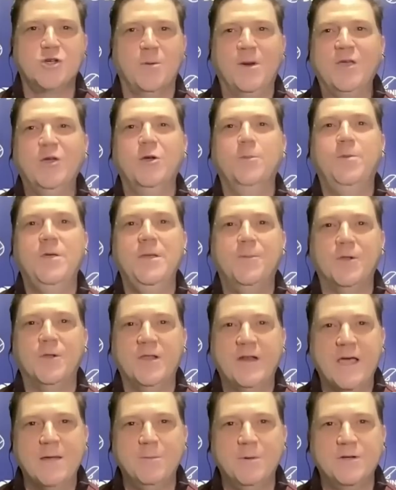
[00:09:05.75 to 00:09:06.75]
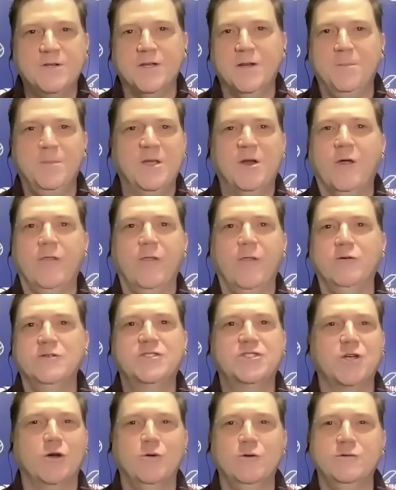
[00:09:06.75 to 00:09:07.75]
so many good people in Edmonton have been on
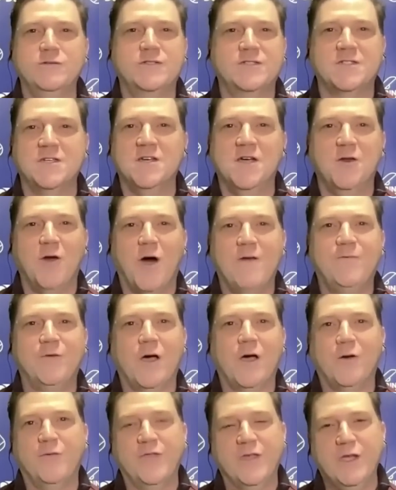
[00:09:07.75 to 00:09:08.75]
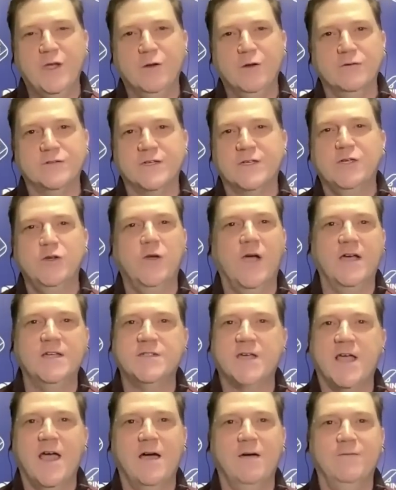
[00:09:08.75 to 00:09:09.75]
those shows an awful lot over the years like you
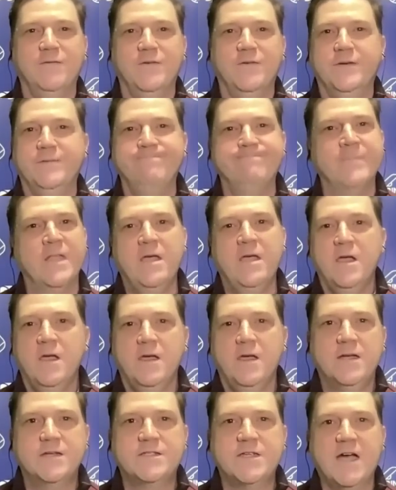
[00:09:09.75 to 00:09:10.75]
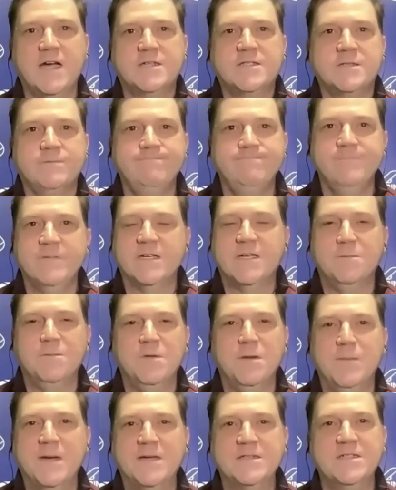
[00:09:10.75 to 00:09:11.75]
guys have, and it sucks. It can
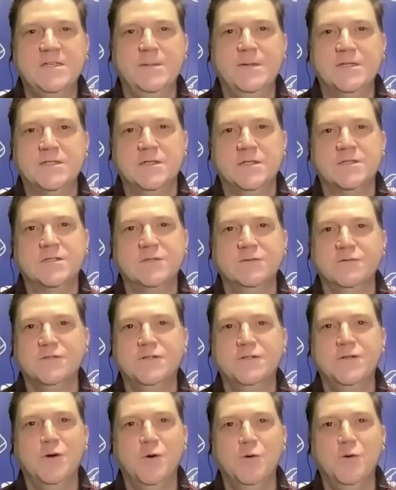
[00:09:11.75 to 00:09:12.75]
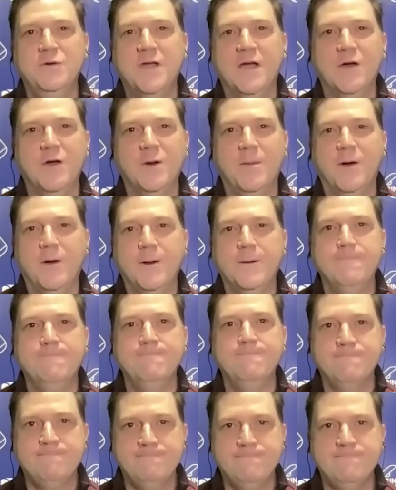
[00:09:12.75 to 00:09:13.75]
be a messy business. There's no doubt about
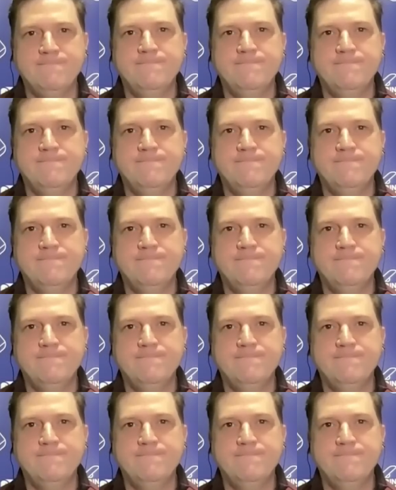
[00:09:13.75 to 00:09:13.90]
it.